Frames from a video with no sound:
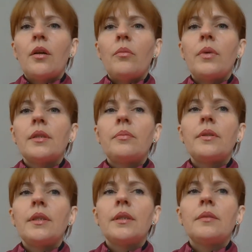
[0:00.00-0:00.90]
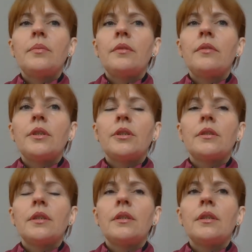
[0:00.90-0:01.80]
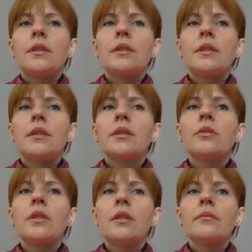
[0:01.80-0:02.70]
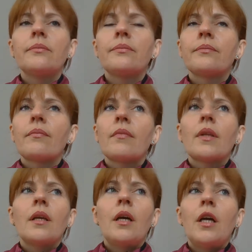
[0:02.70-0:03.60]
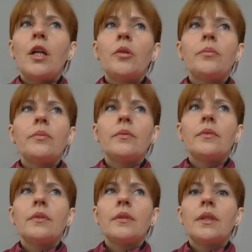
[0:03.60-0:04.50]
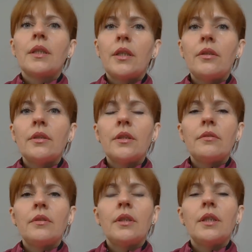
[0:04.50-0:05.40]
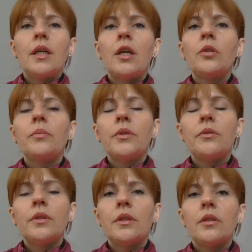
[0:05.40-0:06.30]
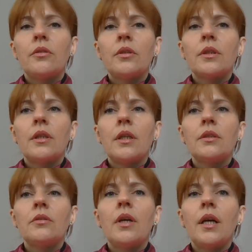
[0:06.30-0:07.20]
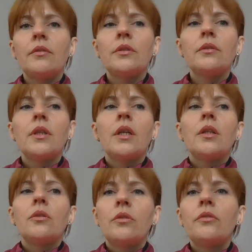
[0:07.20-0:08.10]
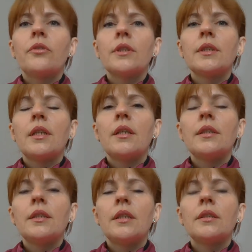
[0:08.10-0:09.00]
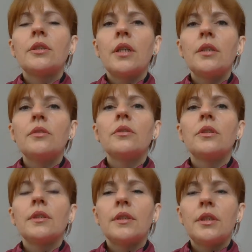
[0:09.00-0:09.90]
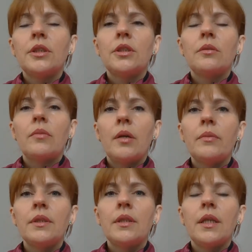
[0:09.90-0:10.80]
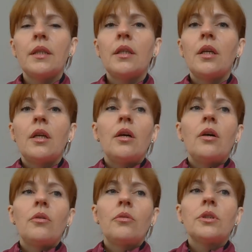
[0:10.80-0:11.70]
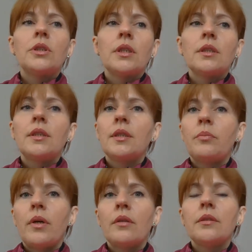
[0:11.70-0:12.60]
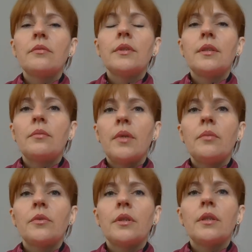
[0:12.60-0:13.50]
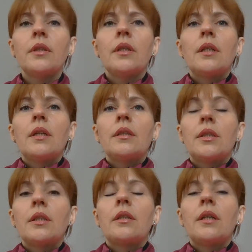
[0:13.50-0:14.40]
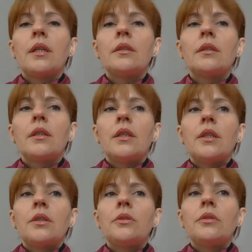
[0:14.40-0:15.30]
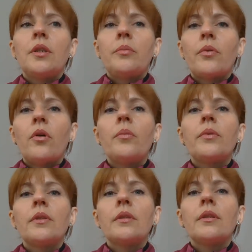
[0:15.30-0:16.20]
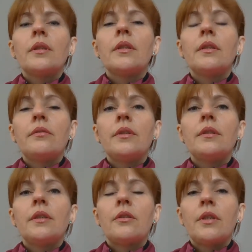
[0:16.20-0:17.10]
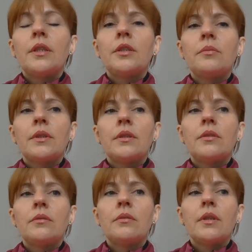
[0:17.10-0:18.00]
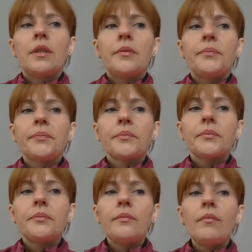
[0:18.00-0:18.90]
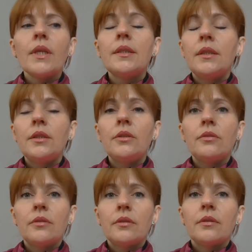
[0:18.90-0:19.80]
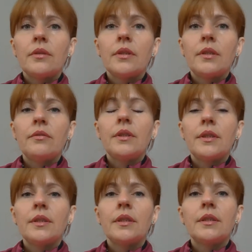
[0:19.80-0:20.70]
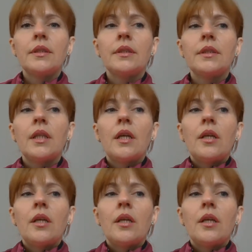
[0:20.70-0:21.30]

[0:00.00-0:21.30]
But please be vigilant. It's gonna help the caregiver and help you in the long run. You have to look for signs and try to transition mom and dad or just the spouse with the memory decline to a proper living arrangement, to a senior living assistance,